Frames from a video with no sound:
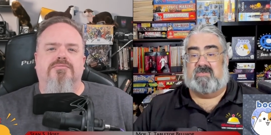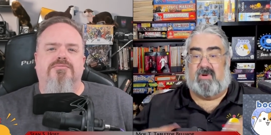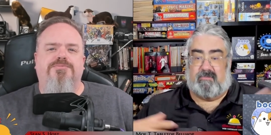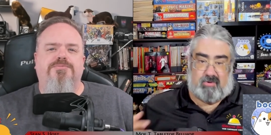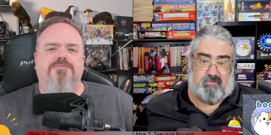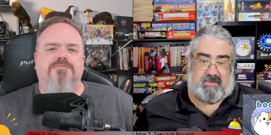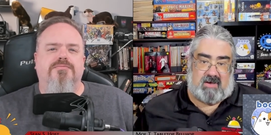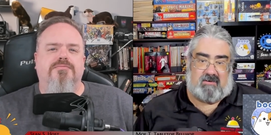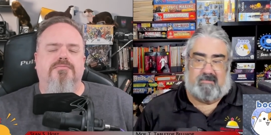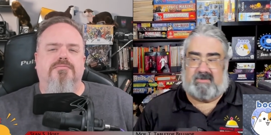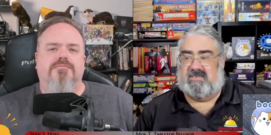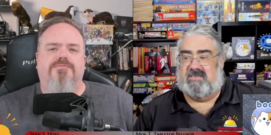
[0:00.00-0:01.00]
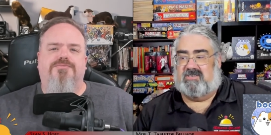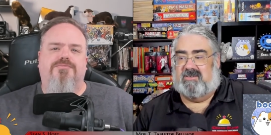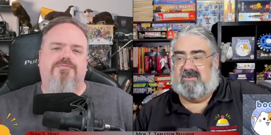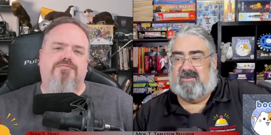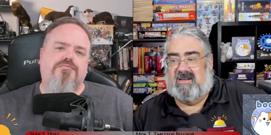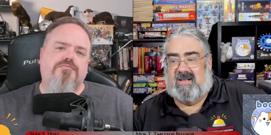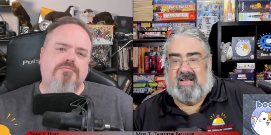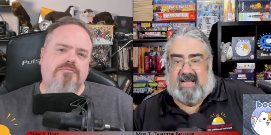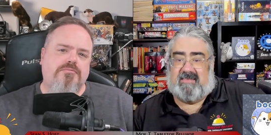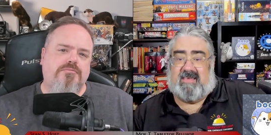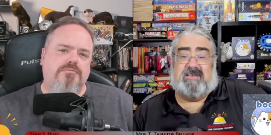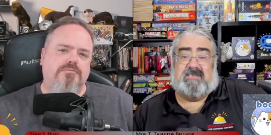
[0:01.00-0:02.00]
Speaker 1: been booped out of position.
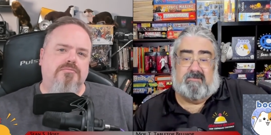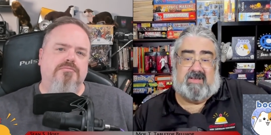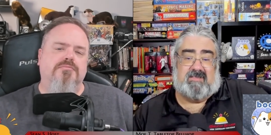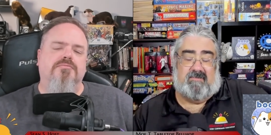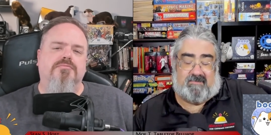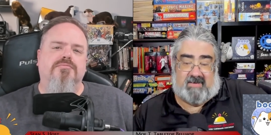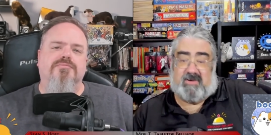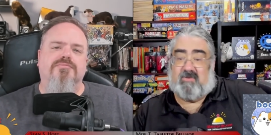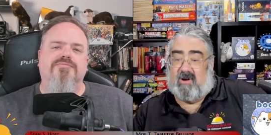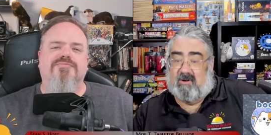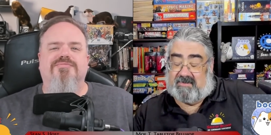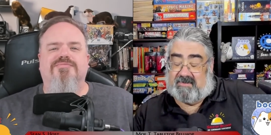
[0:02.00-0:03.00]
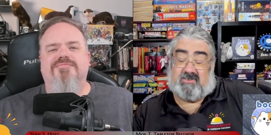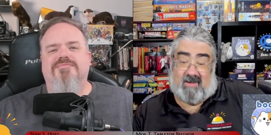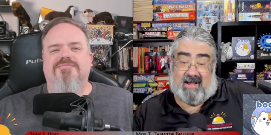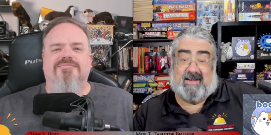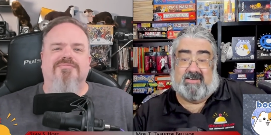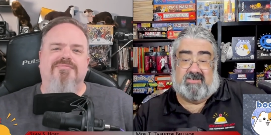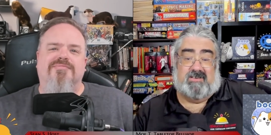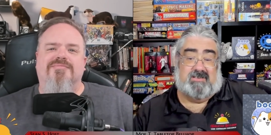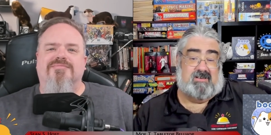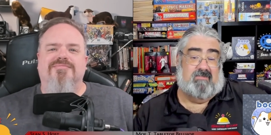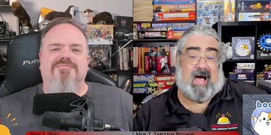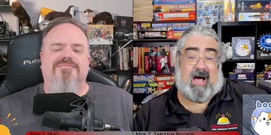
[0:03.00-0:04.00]
It takes a bit to figure out the
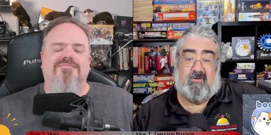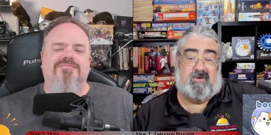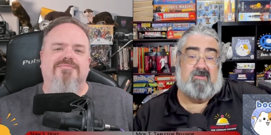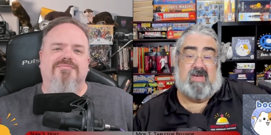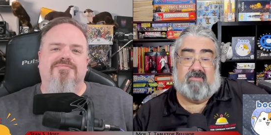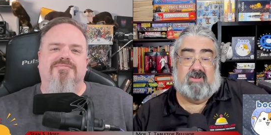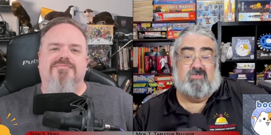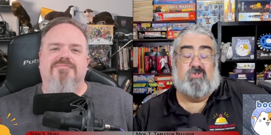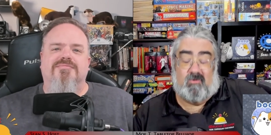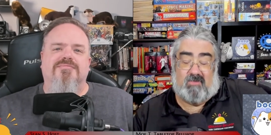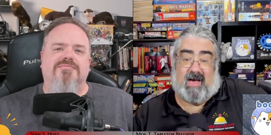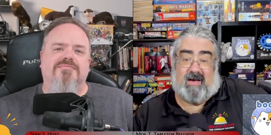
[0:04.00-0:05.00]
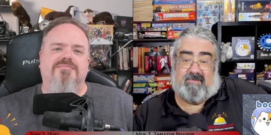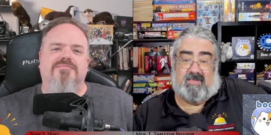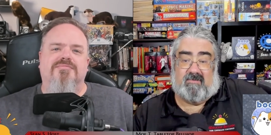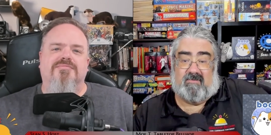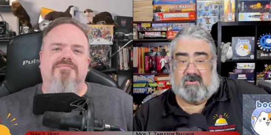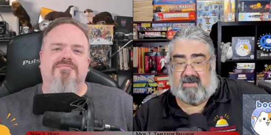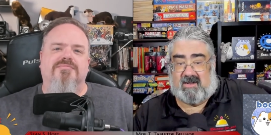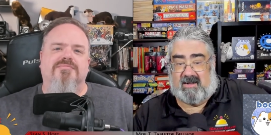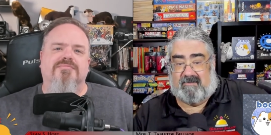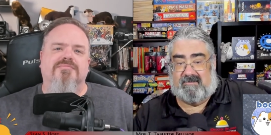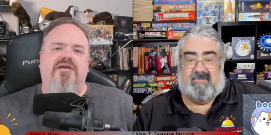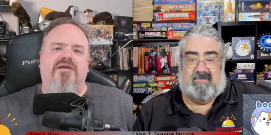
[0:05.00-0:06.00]
strategies of how to even do that for the first
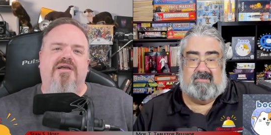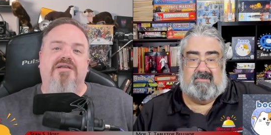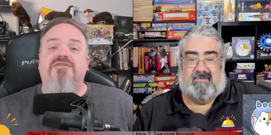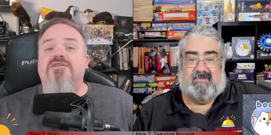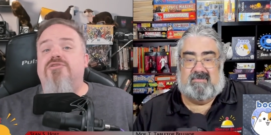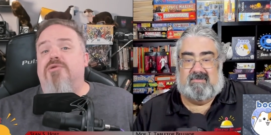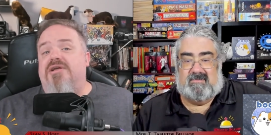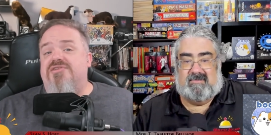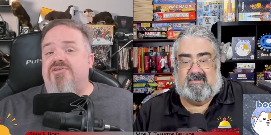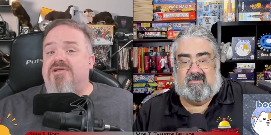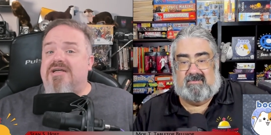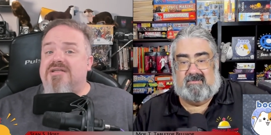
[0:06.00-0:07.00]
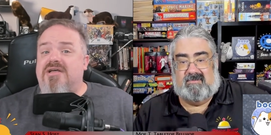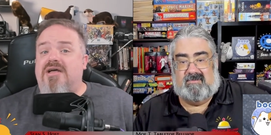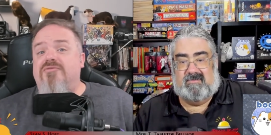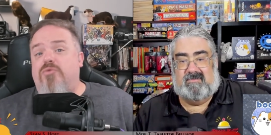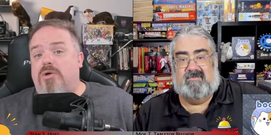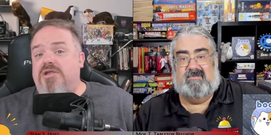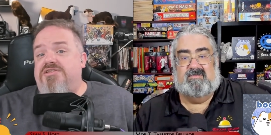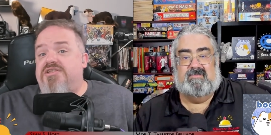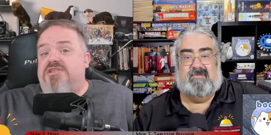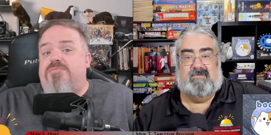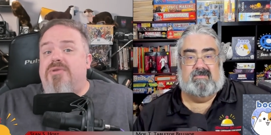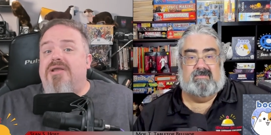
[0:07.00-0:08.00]
time.
Speaker 2: It's interesting, as I've watched
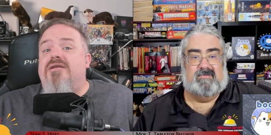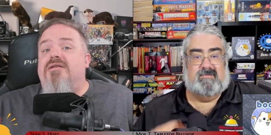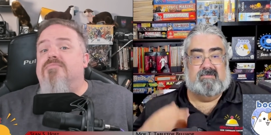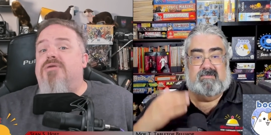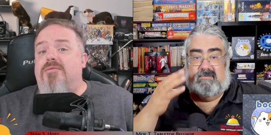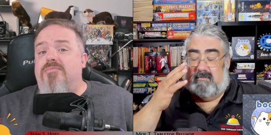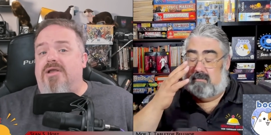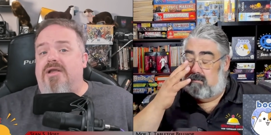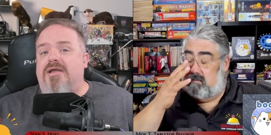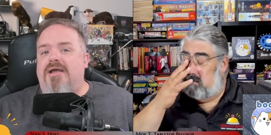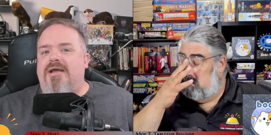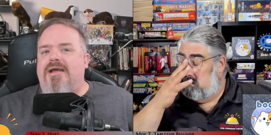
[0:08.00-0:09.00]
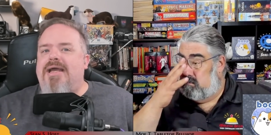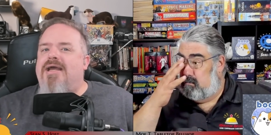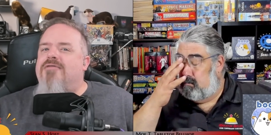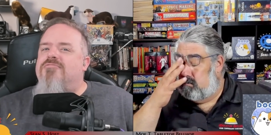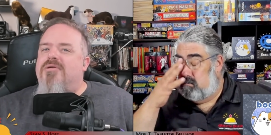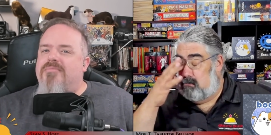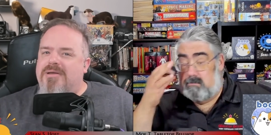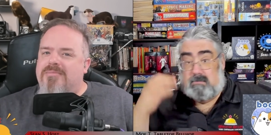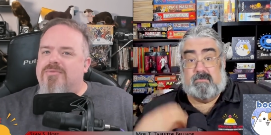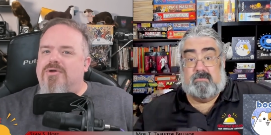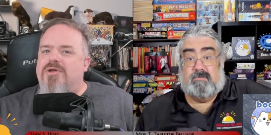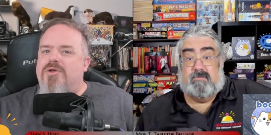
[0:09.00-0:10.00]
this played in public, and
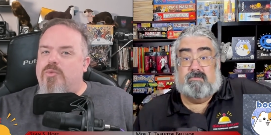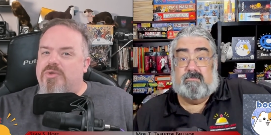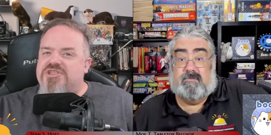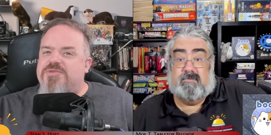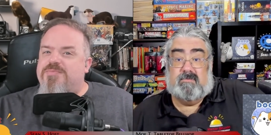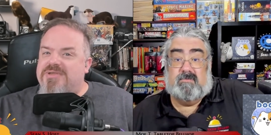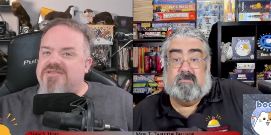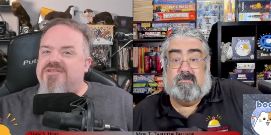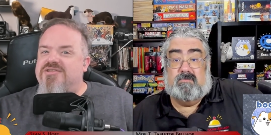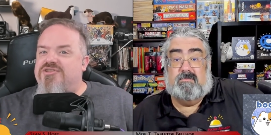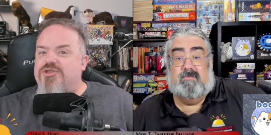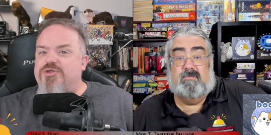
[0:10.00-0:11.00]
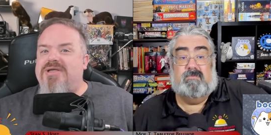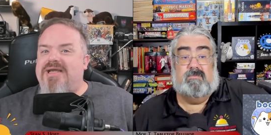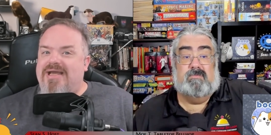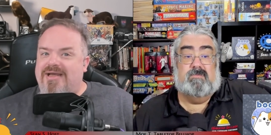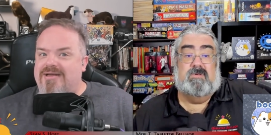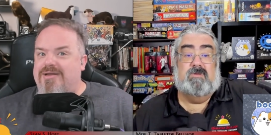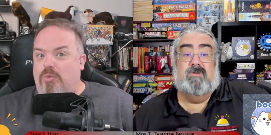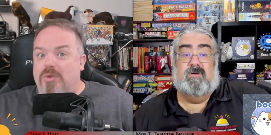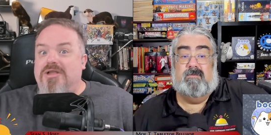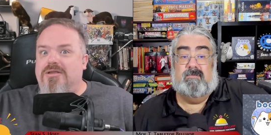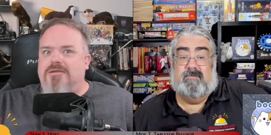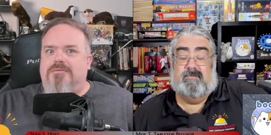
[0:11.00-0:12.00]
remembering which pieces you can and will